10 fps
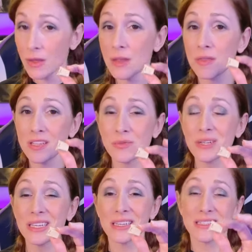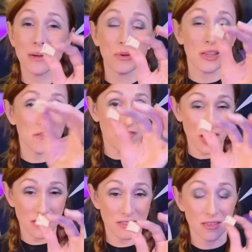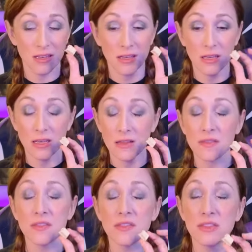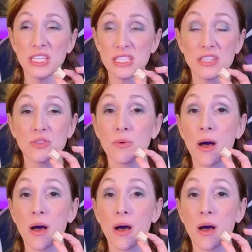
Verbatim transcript: This one kicks that one in the face. This is,